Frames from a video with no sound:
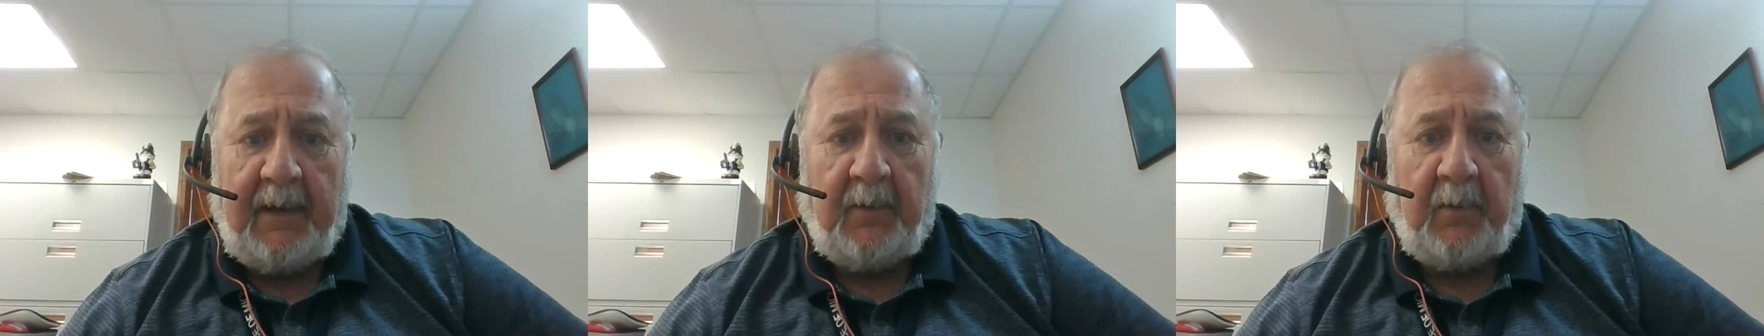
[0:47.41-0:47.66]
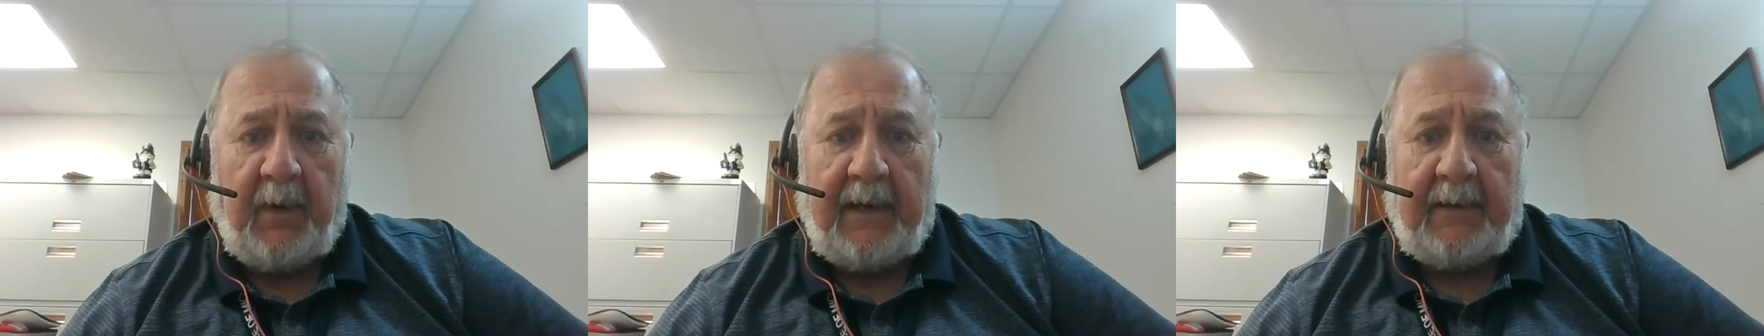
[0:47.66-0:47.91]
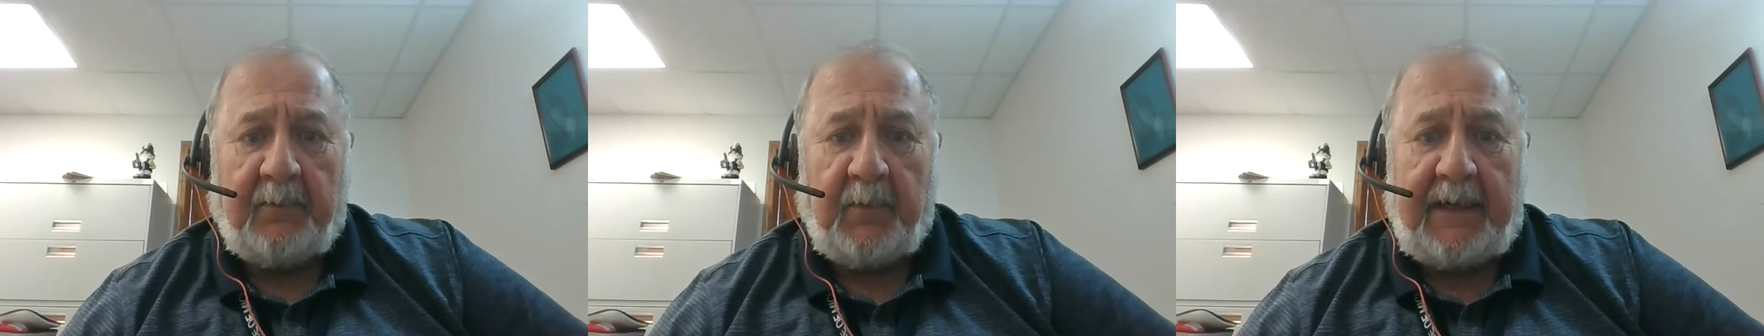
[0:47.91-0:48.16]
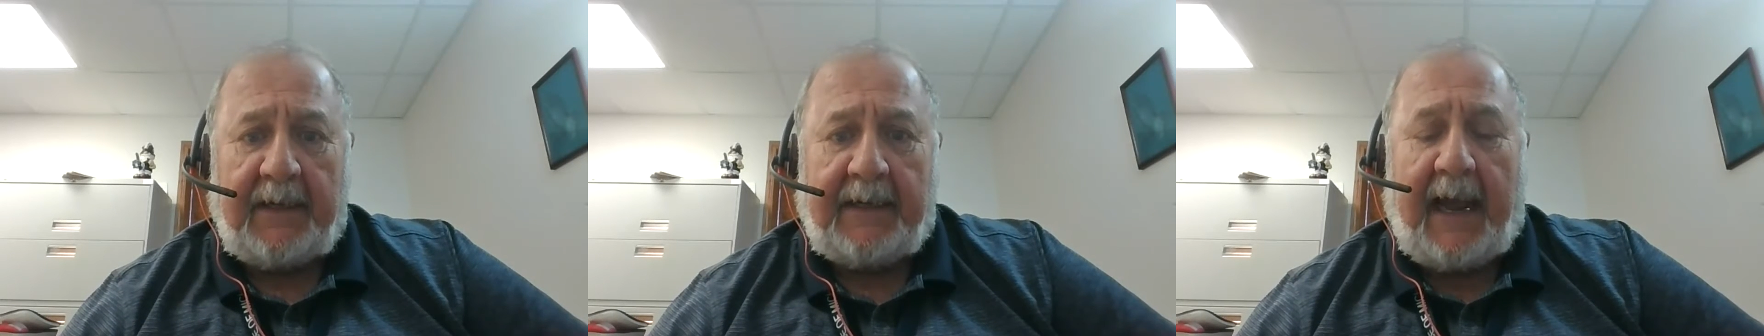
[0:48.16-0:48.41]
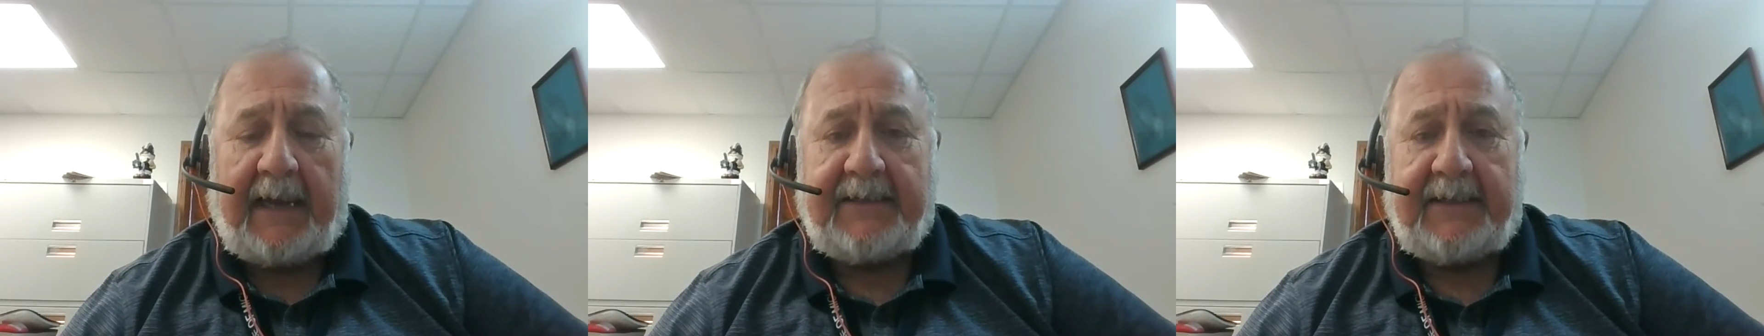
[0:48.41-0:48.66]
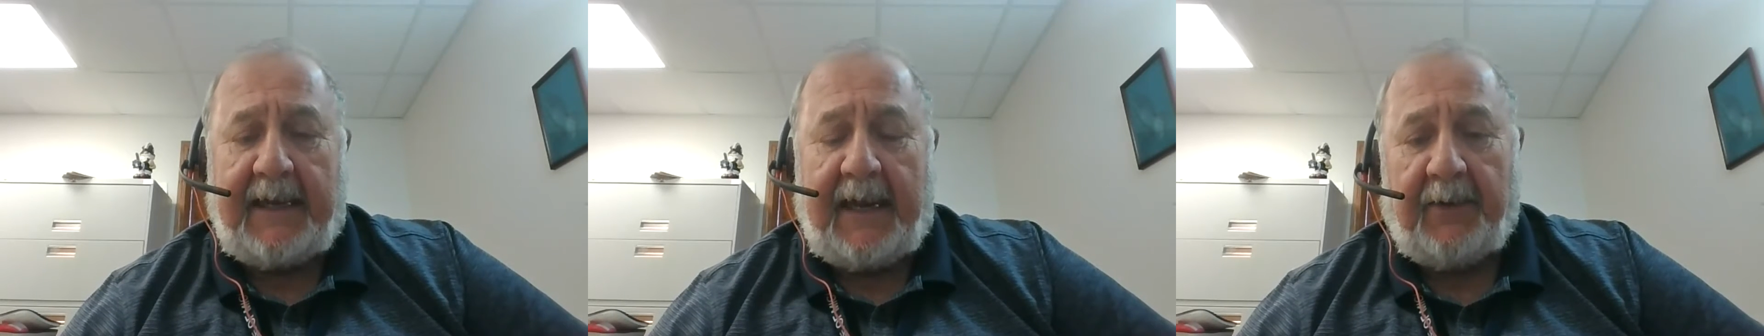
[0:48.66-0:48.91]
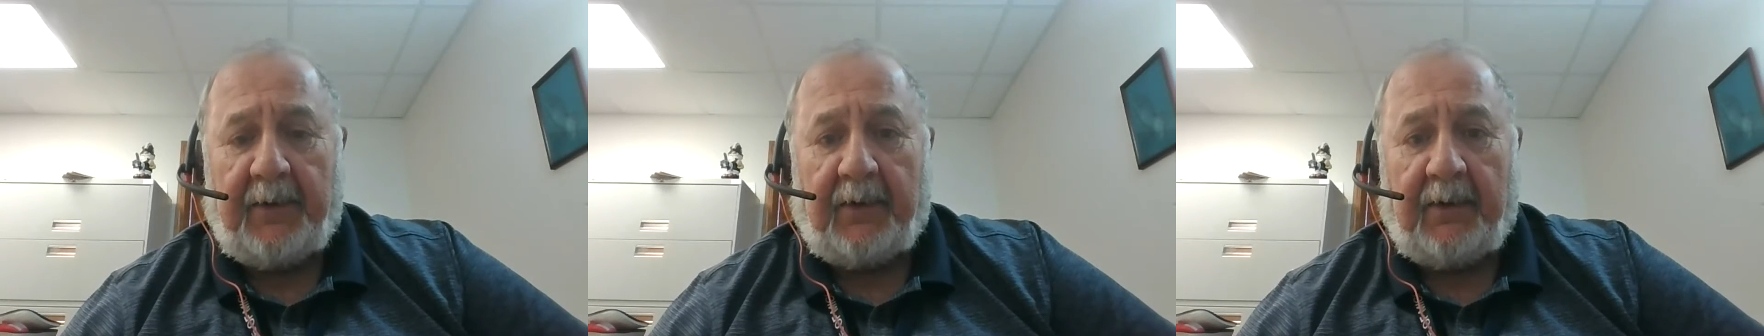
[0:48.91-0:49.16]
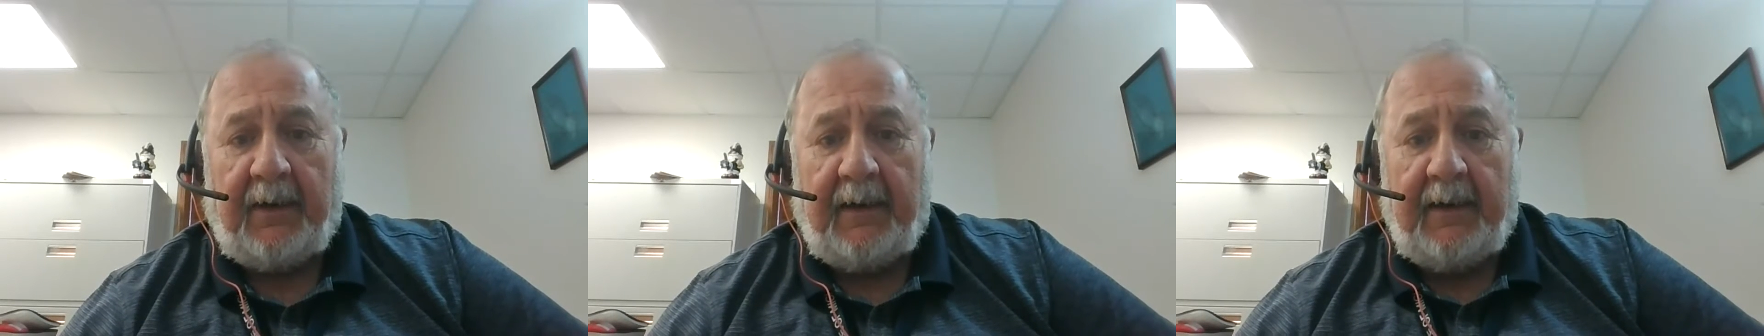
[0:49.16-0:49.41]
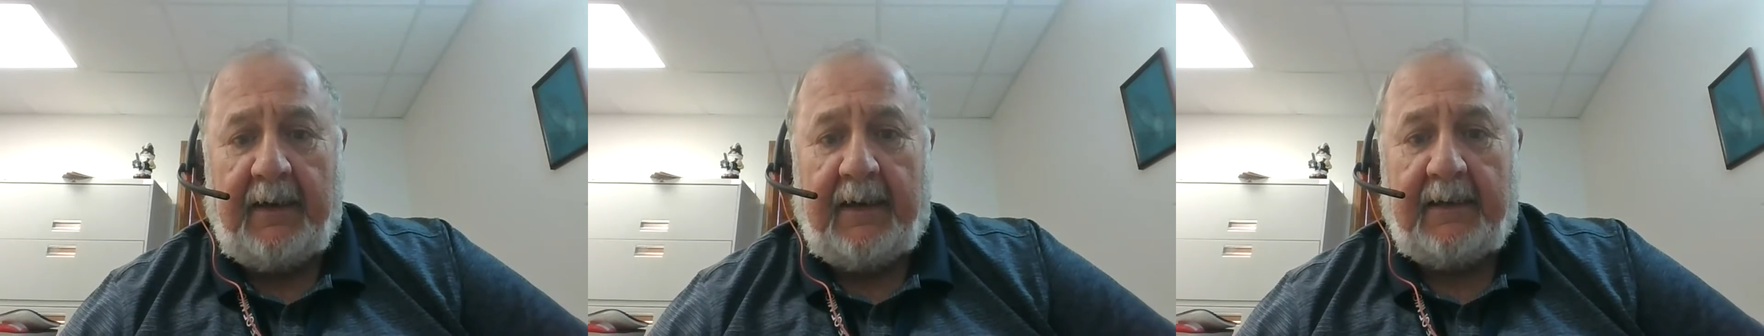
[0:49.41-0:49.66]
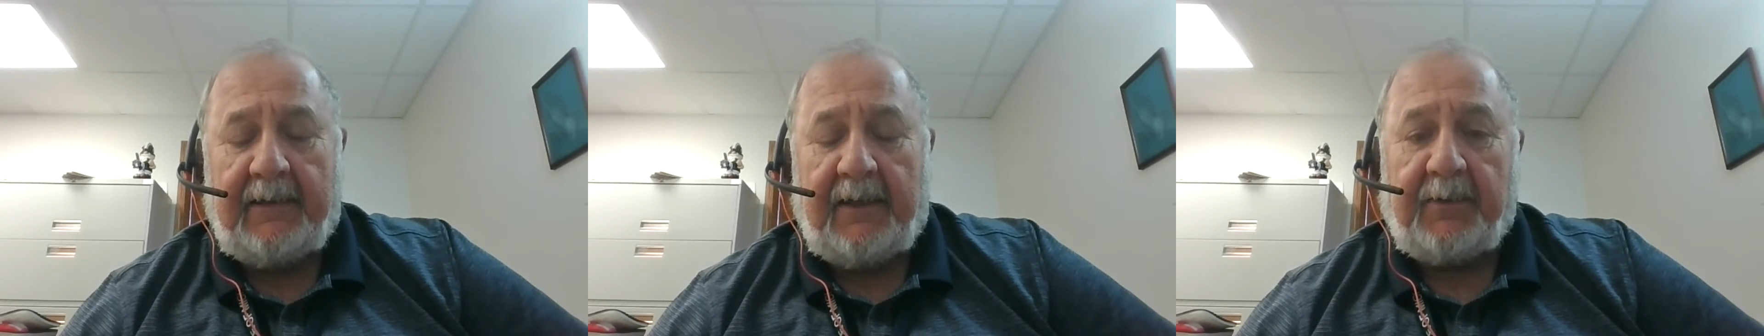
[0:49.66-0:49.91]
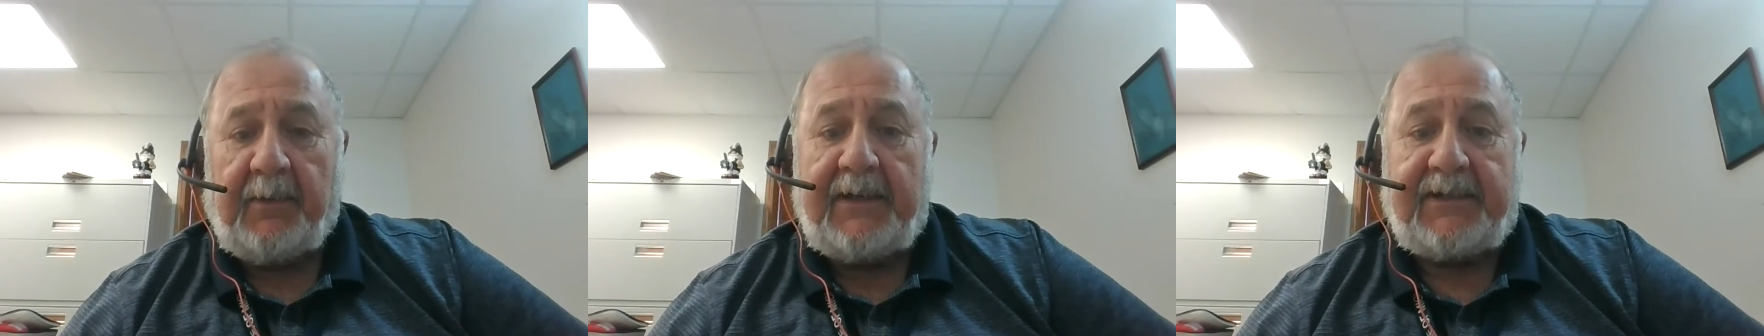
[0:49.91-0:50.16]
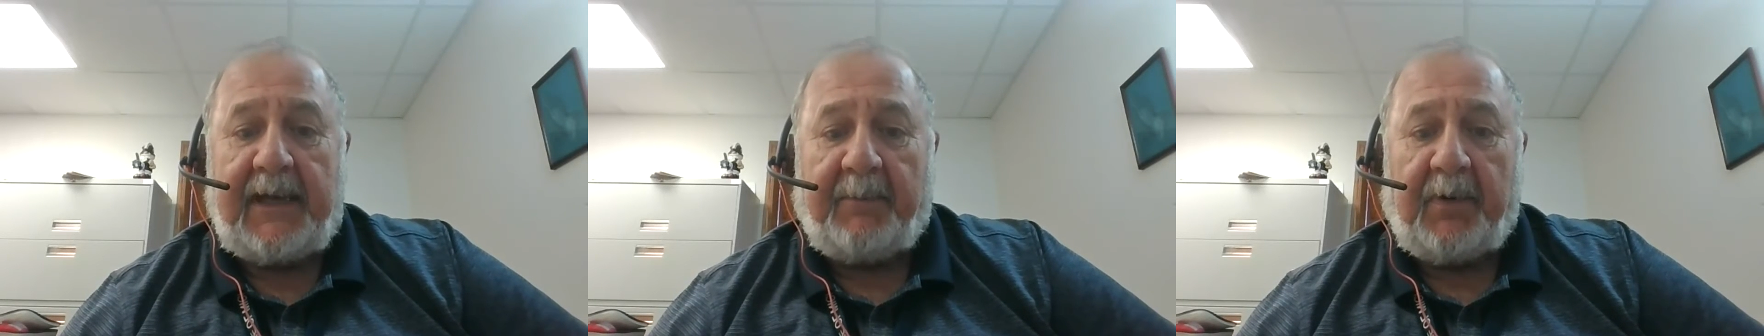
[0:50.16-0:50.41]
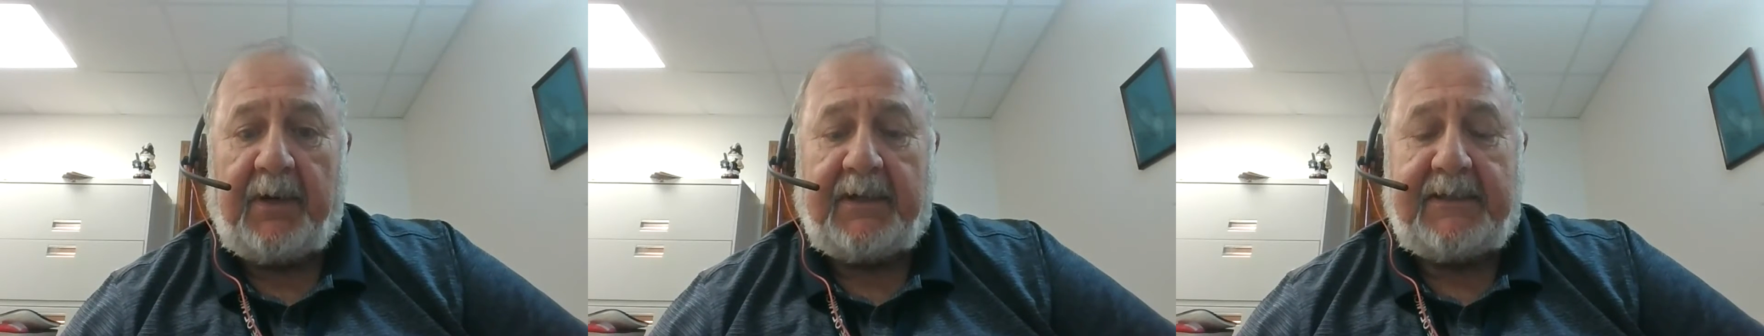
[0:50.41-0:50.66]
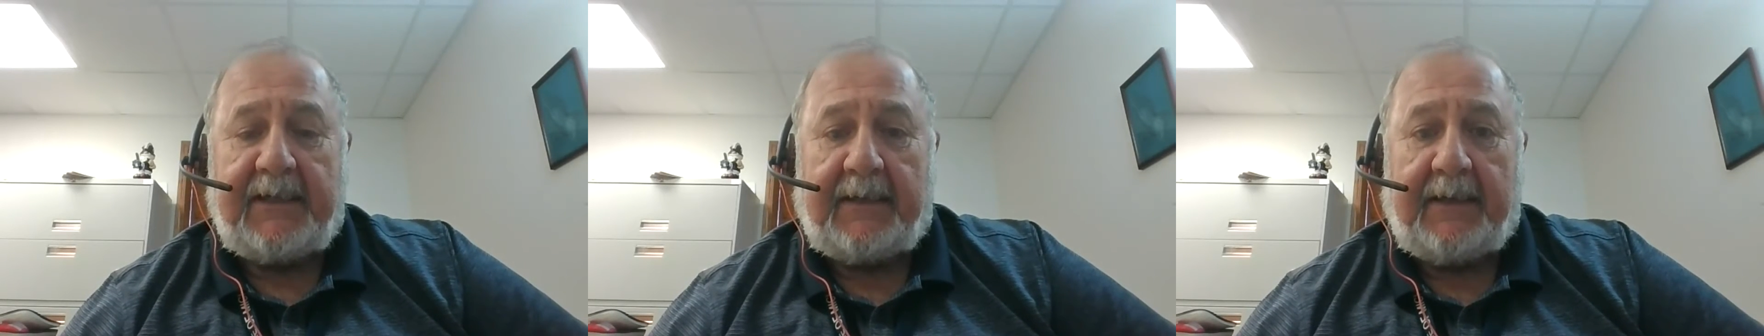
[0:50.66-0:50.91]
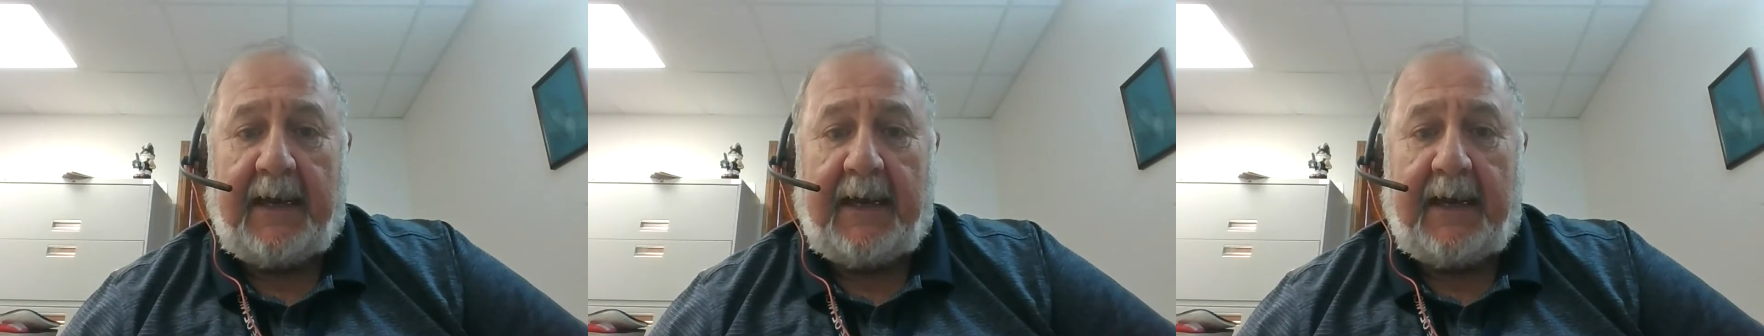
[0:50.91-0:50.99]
when we got together in the three separate